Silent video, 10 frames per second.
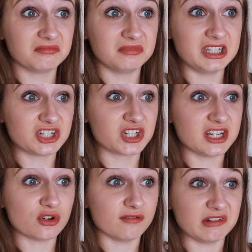
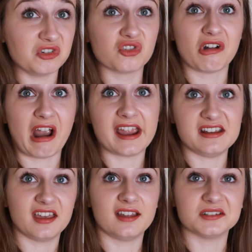literally not even
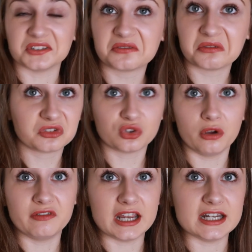grey, they're just
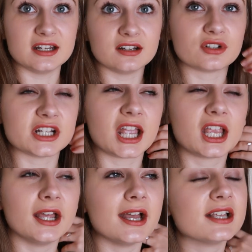so faded it's
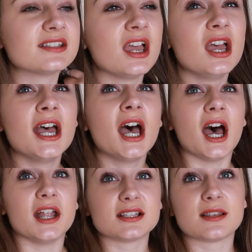ridiculous,
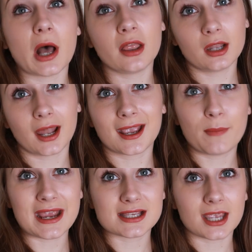and some other
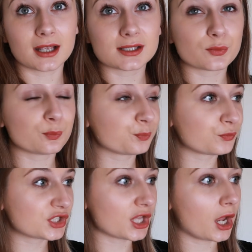like basics.
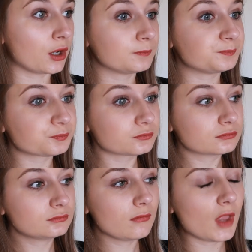So I
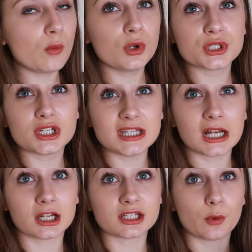want to
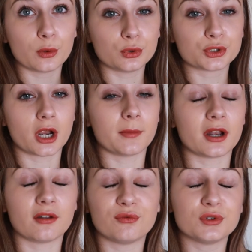declutter my wardrobe,
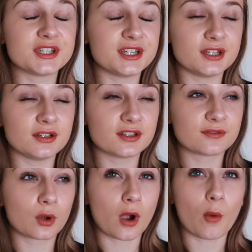and I've wanted to do
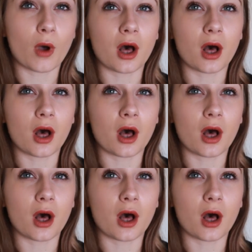this for quite a